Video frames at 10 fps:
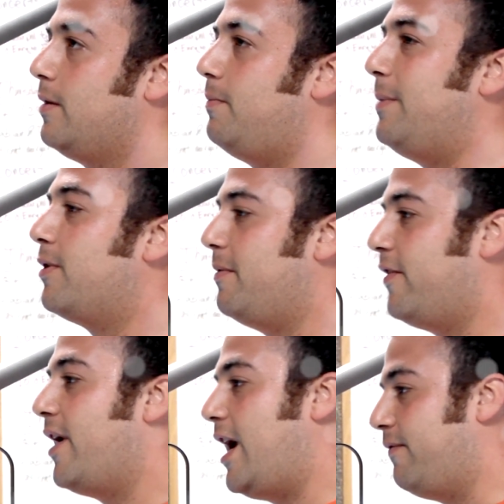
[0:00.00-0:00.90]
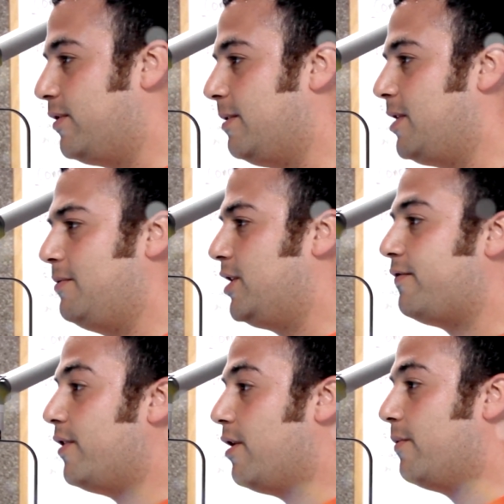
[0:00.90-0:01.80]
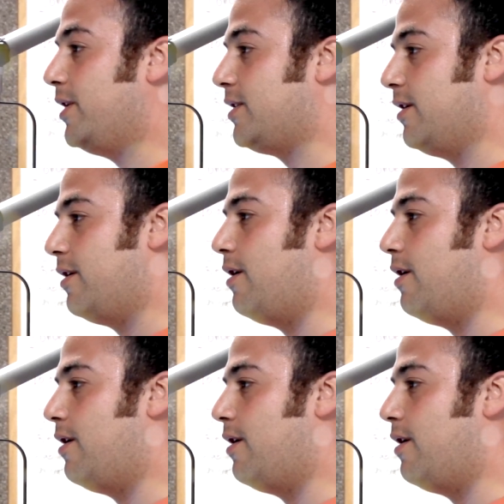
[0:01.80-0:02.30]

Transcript: people can be very hateful sometimes just for no reason at all.